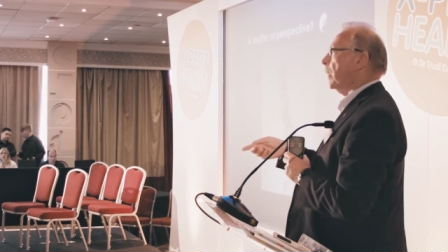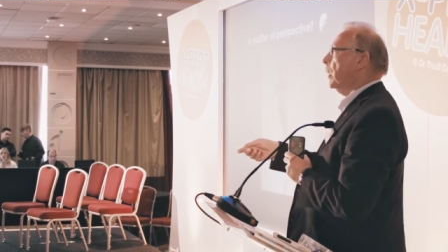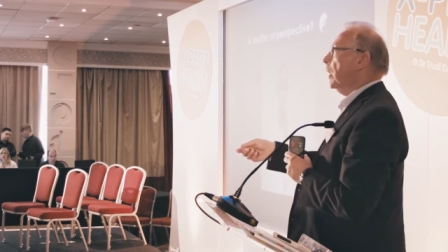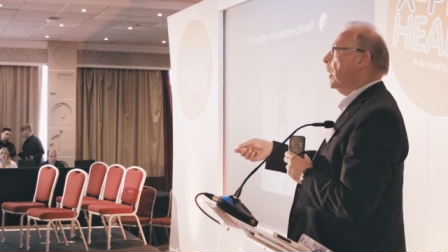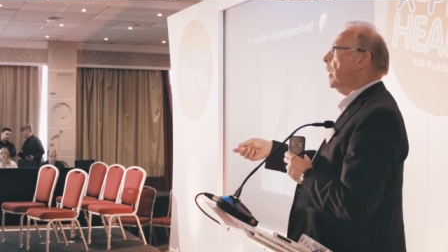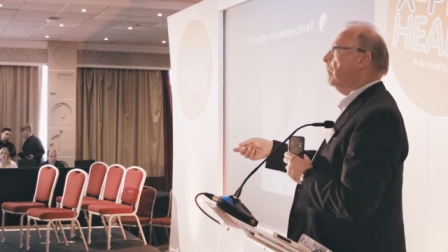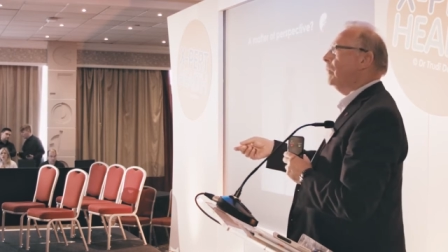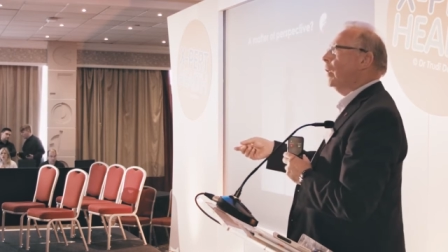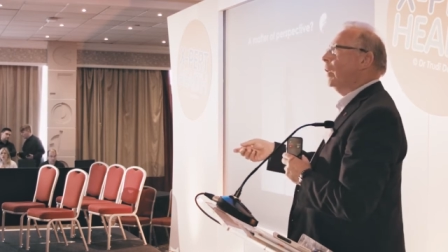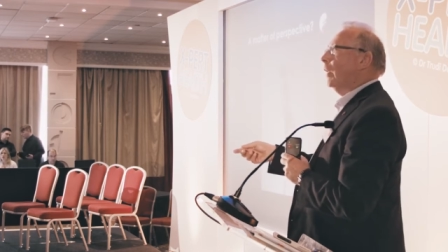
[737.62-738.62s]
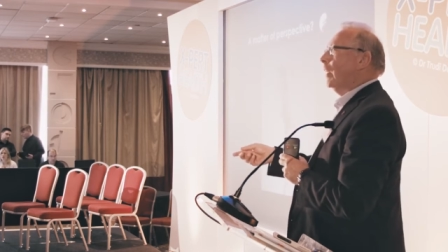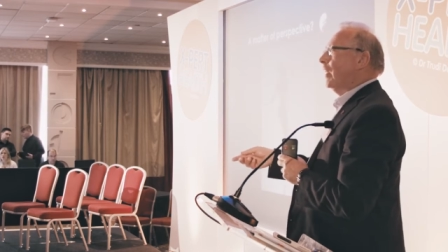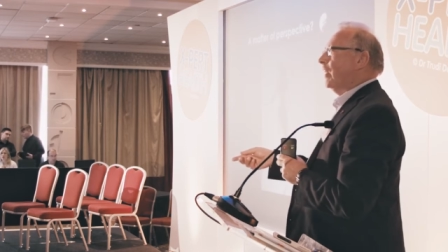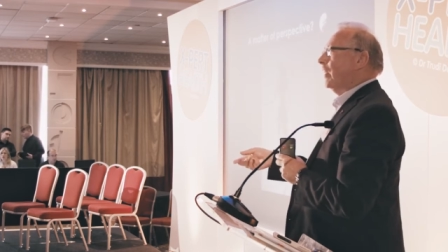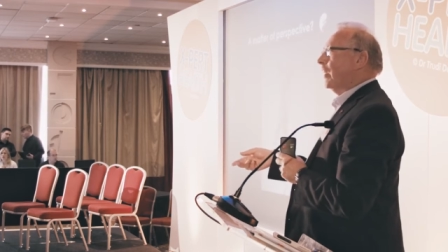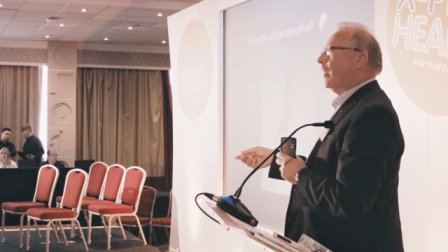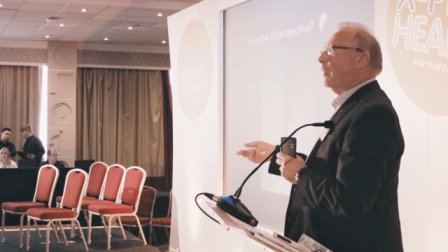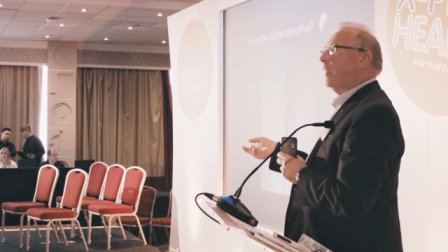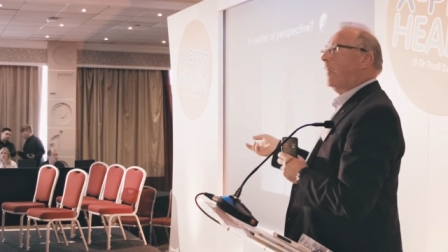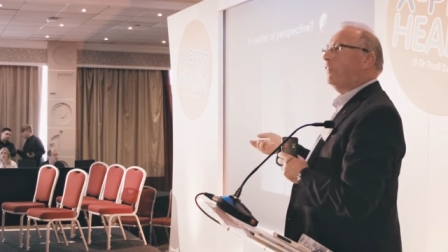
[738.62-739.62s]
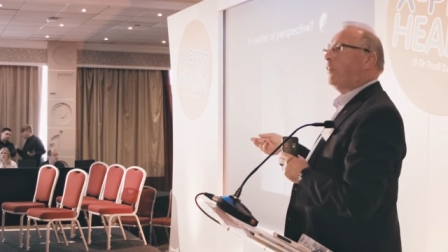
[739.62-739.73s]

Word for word: that. Um, you know,